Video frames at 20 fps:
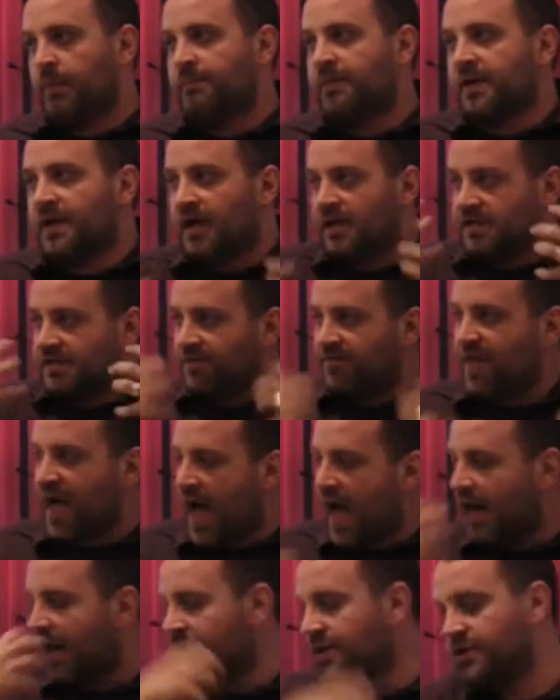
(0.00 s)
Because of
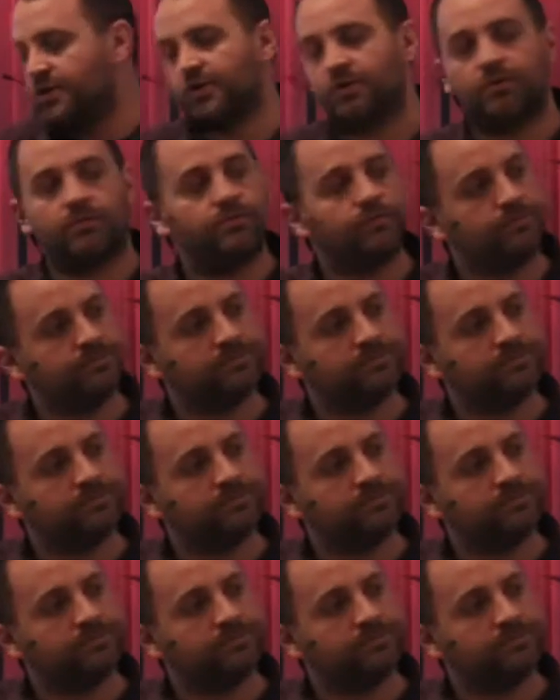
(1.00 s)
that, I do.